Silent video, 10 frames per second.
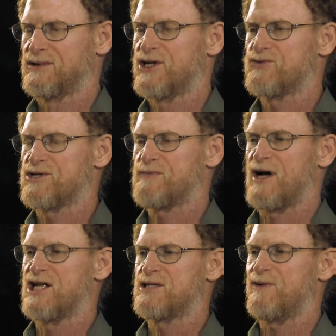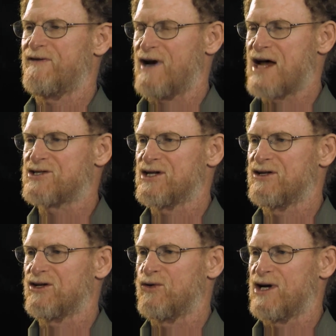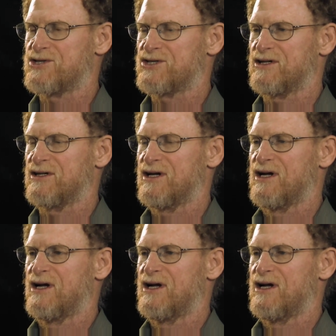that's responsible for asking the question,